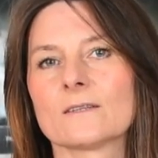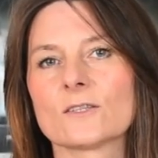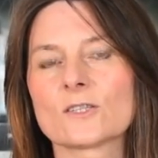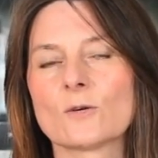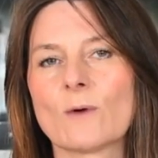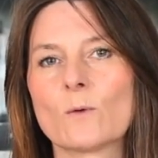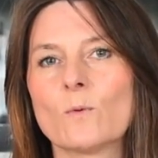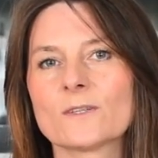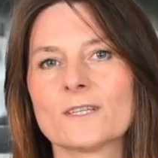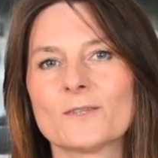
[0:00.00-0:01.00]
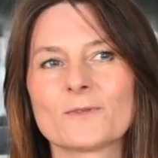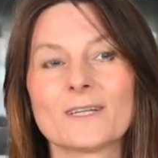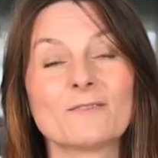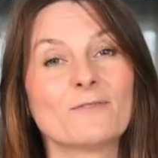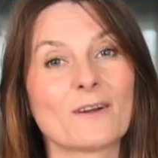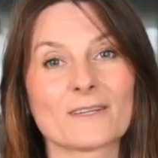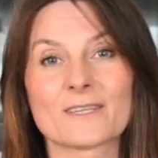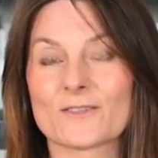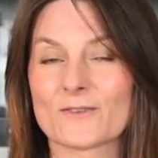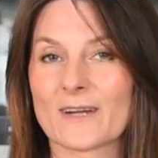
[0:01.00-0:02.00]
So I wasn't really very
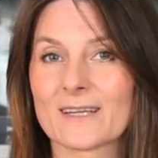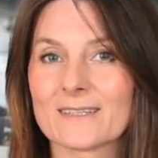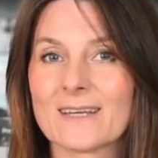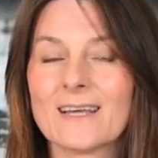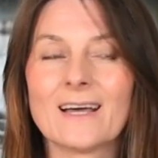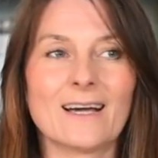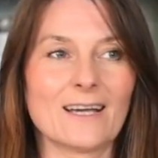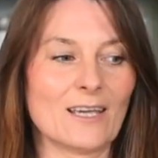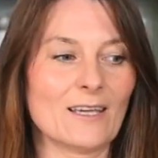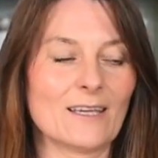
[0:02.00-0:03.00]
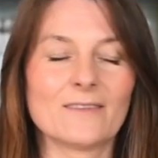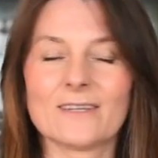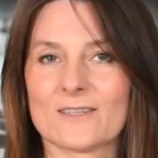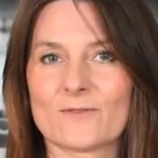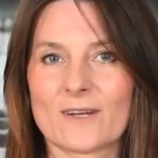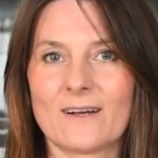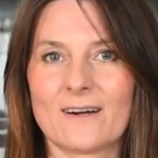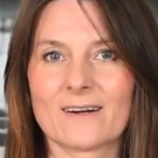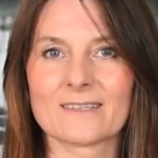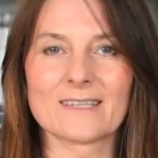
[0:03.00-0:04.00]
strict in this
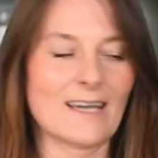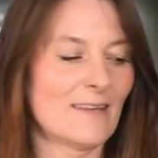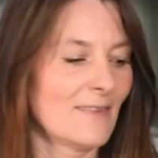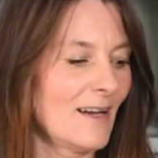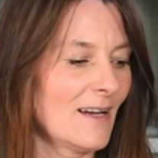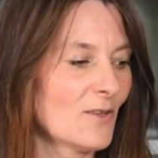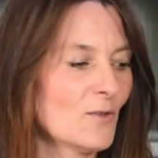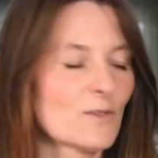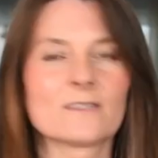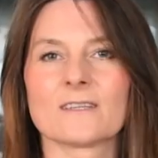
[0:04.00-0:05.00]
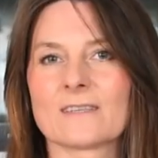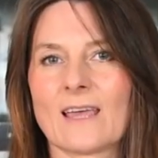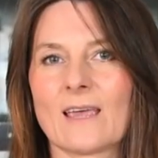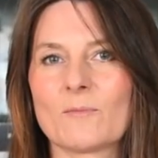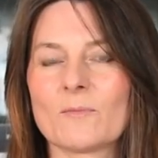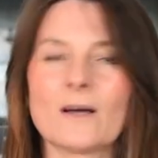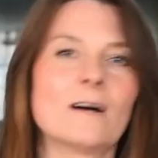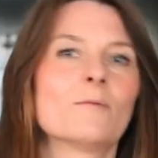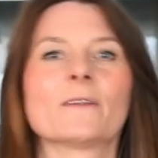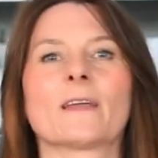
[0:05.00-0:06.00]
regard, and I used the same
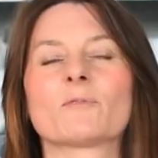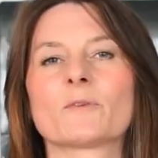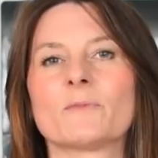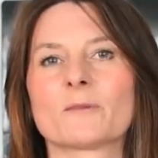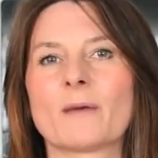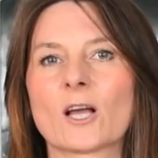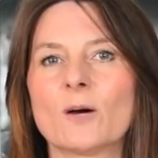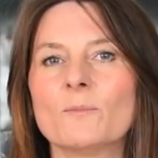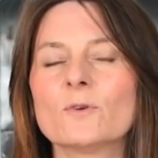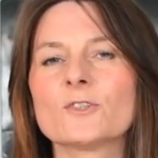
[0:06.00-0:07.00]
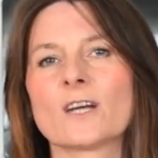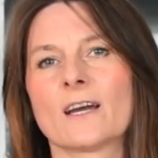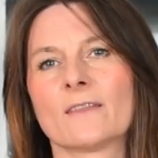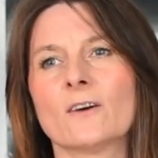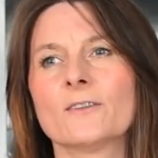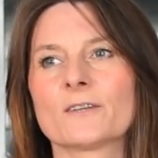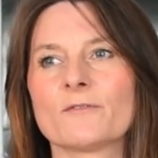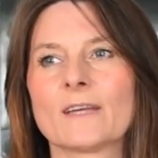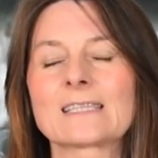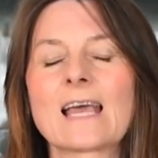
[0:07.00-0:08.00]
when I prepare my kombucha and other
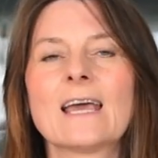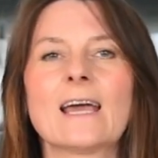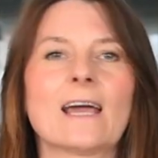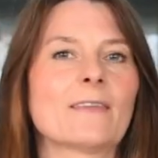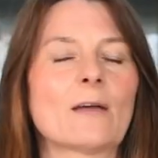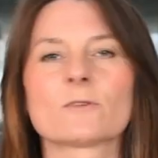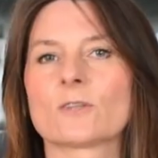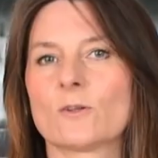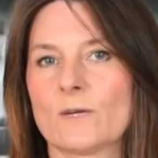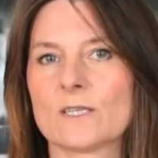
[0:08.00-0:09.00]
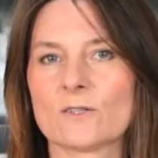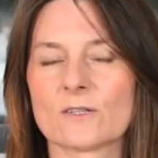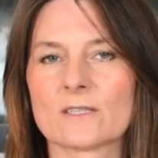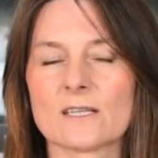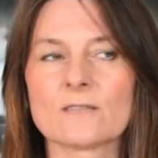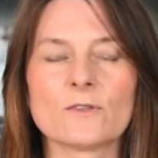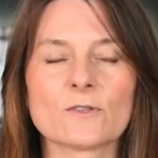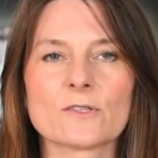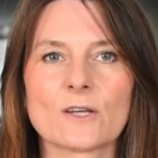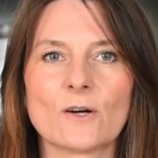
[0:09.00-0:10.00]
things, and I was always
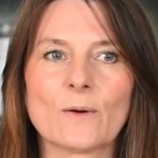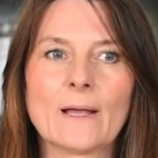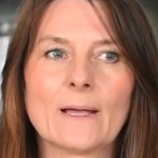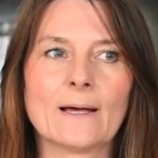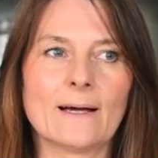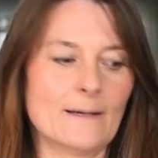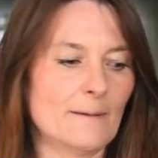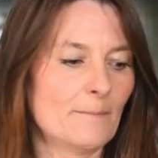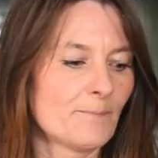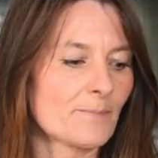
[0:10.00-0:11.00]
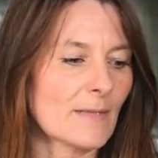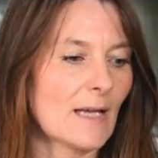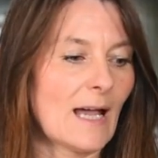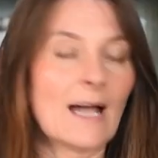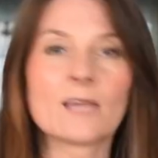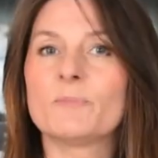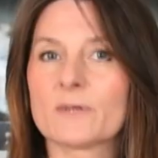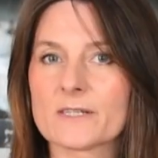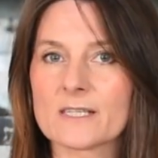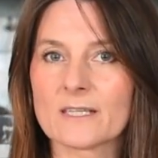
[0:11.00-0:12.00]
successful. So I
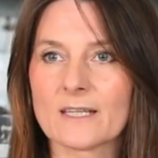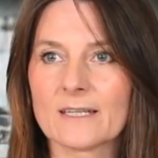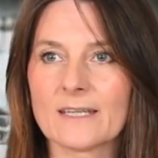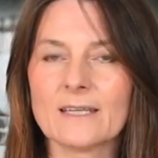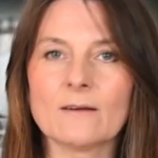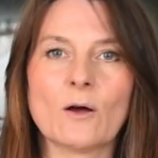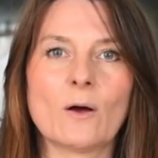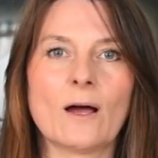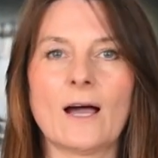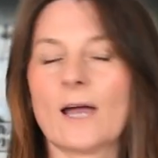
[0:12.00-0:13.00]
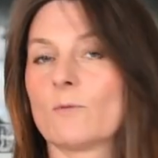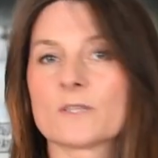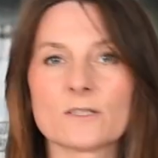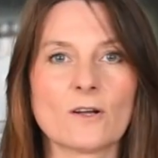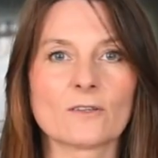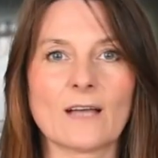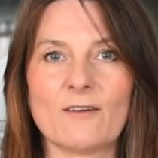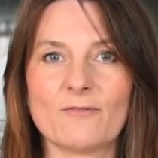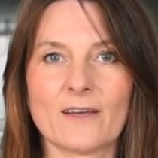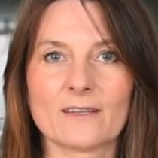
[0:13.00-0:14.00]
personally, I was not
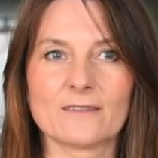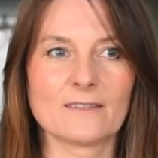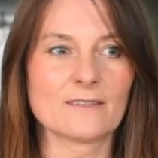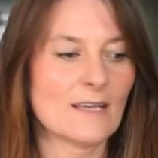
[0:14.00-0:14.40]
affected